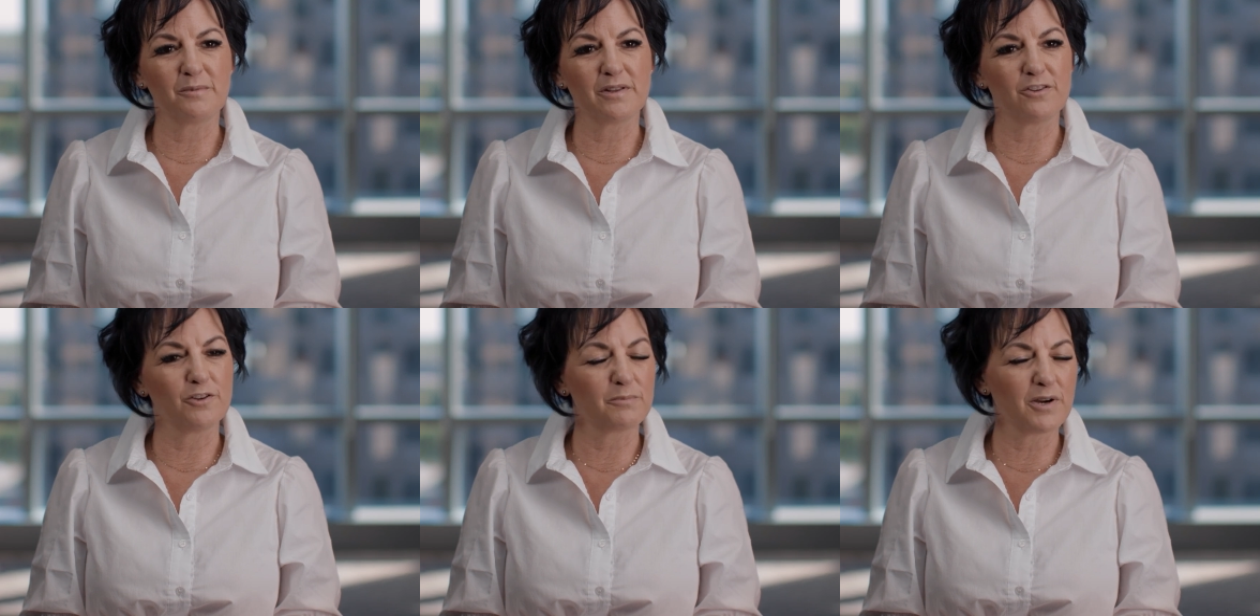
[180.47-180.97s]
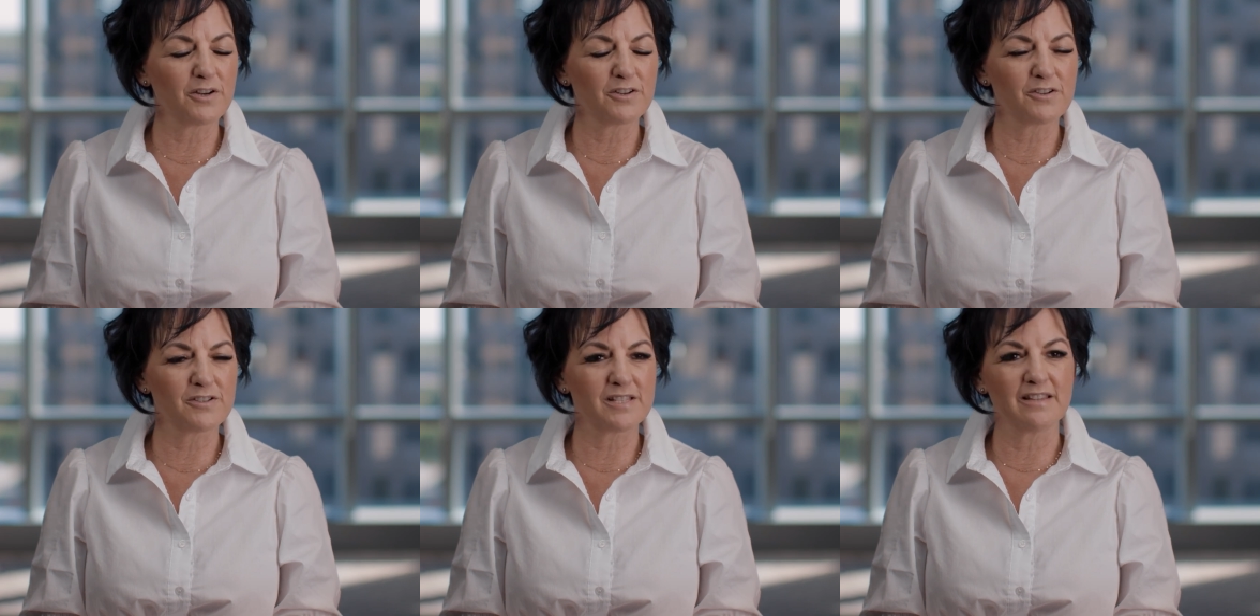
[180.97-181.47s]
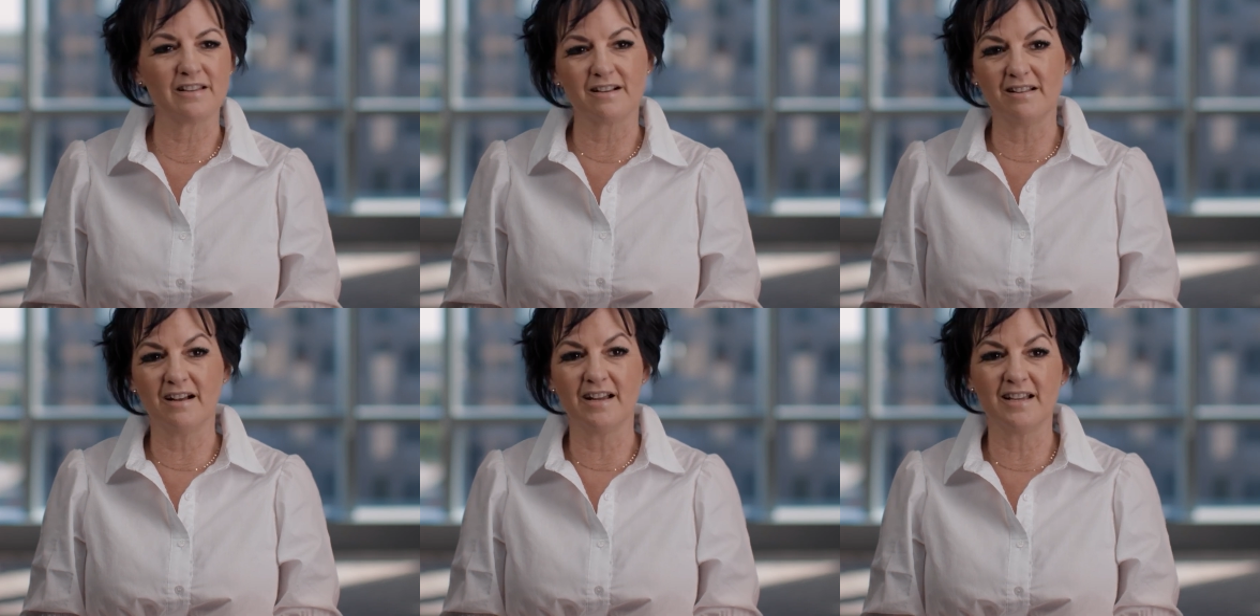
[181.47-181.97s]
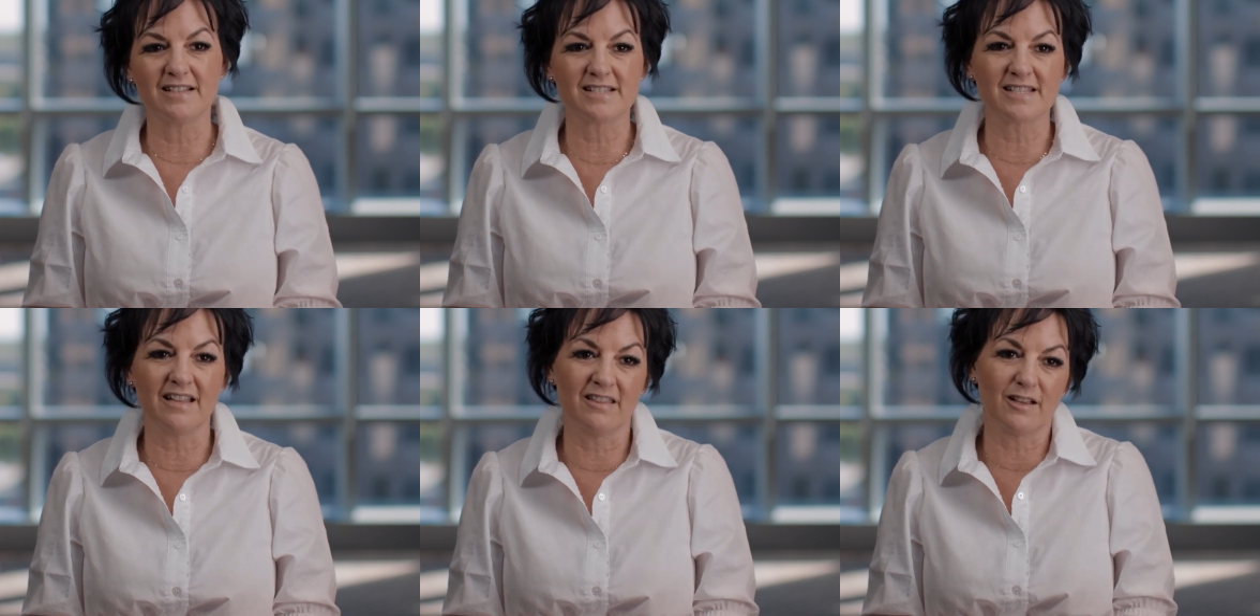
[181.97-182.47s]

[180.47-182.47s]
with your partners and the clients and the